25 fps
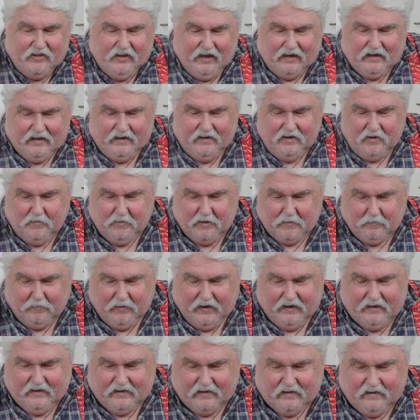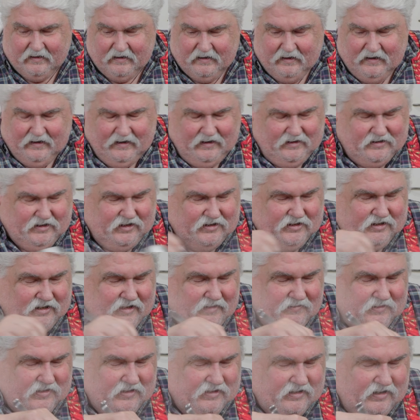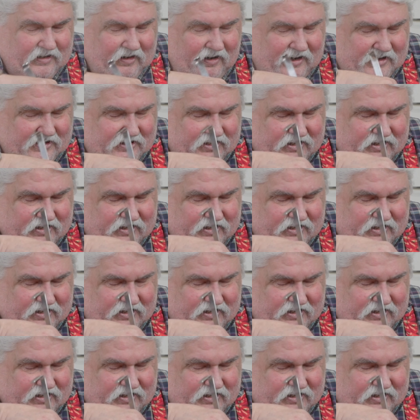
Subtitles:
that little bit blended, just gives it a nice